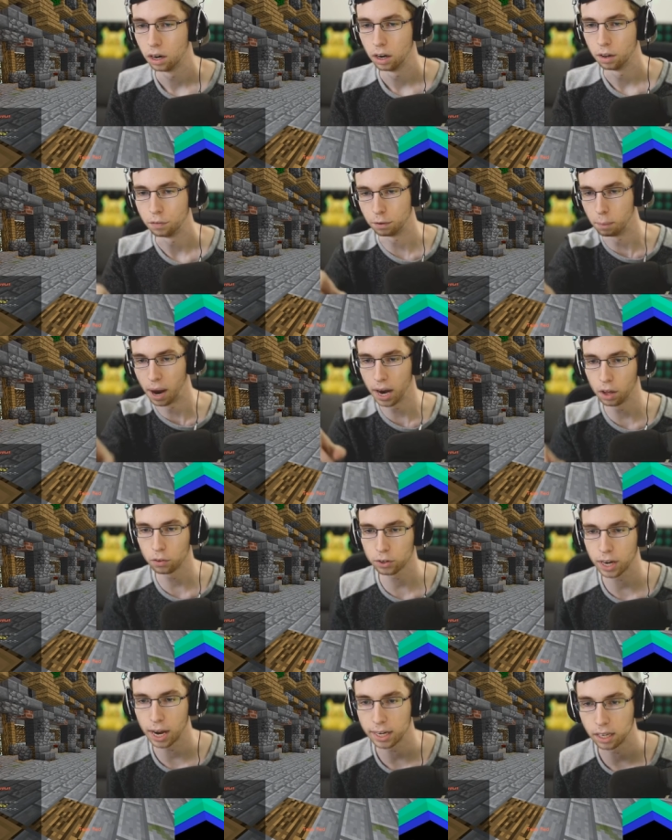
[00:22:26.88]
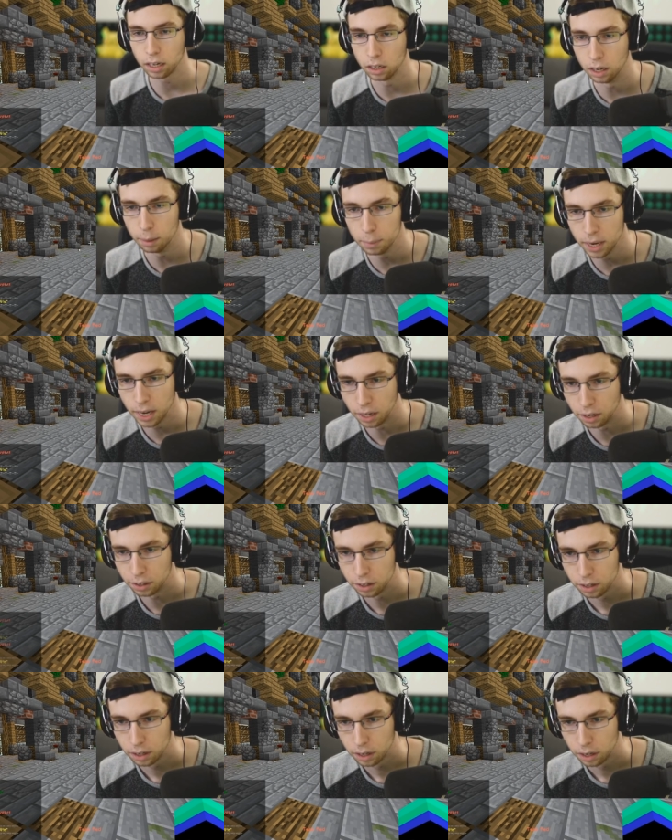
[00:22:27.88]
Did my other guy get eliminated?
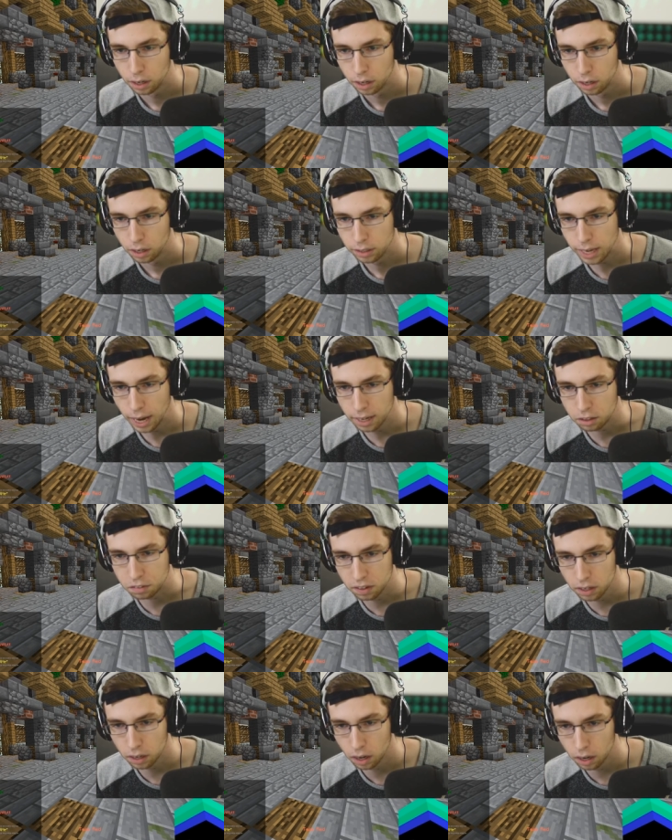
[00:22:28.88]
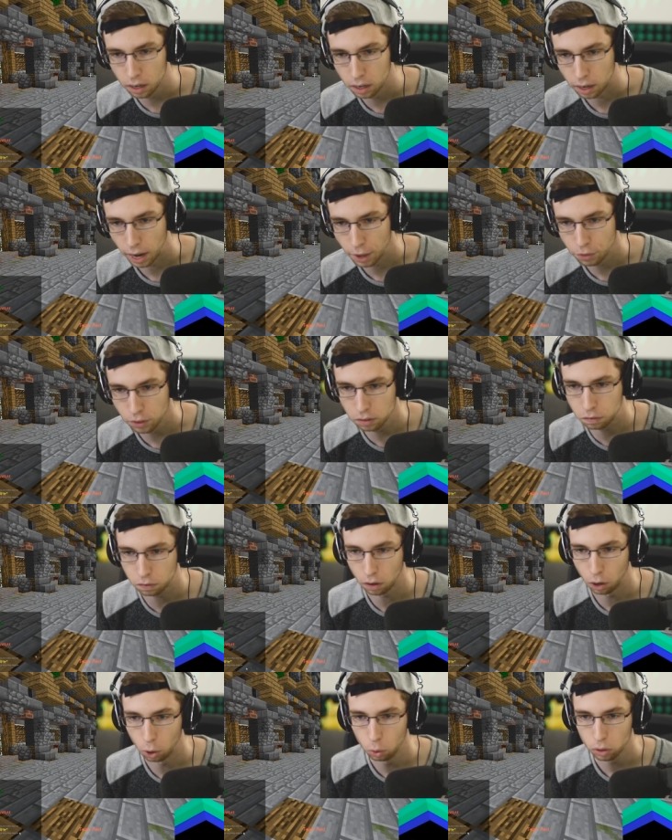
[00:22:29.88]
Yeah, he did, huh? I think
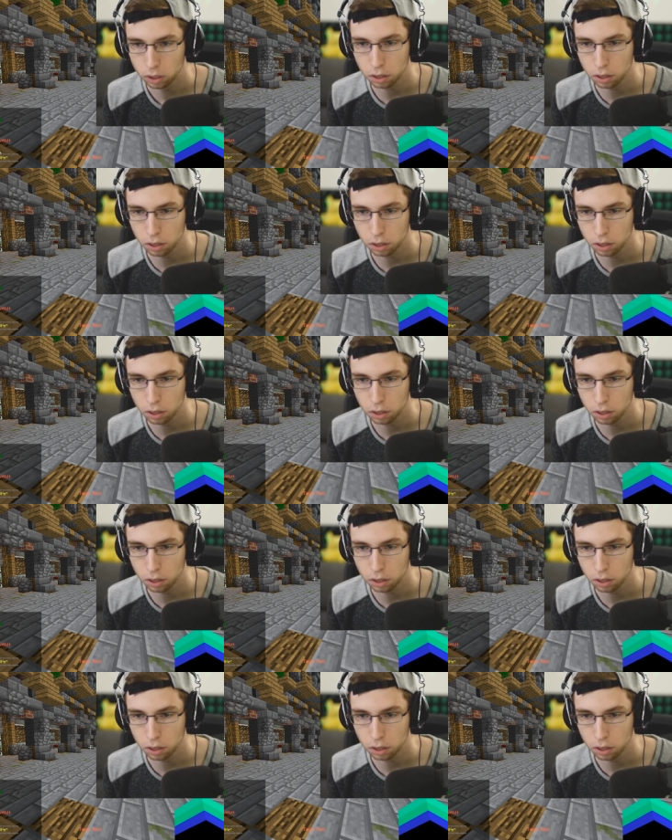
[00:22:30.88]
so.